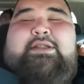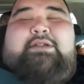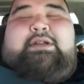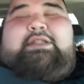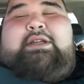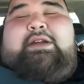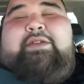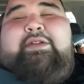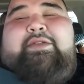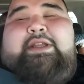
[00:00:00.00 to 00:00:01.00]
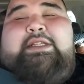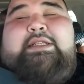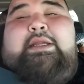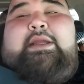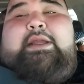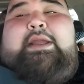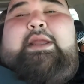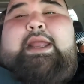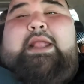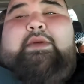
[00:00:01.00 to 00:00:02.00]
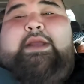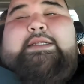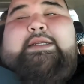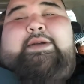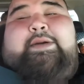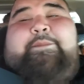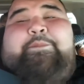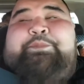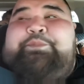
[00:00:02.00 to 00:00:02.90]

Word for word: you don't have to cover your face. Anyways, um,